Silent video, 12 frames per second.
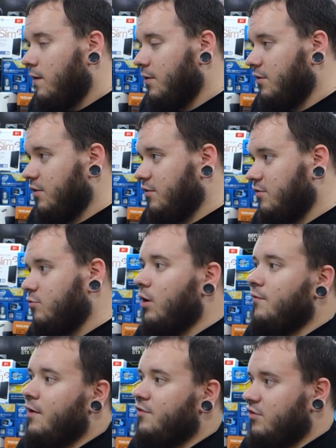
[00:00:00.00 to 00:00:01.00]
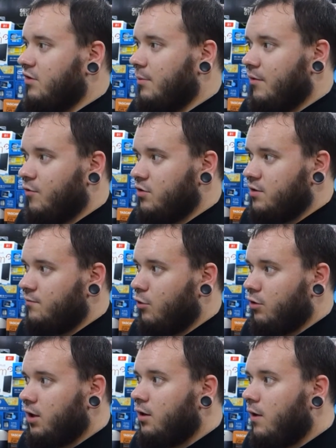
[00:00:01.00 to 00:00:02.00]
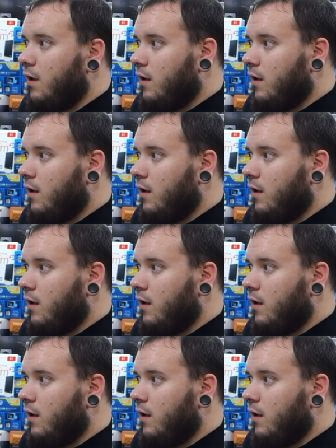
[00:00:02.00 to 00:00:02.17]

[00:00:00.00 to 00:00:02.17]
This is 2560 by 1440,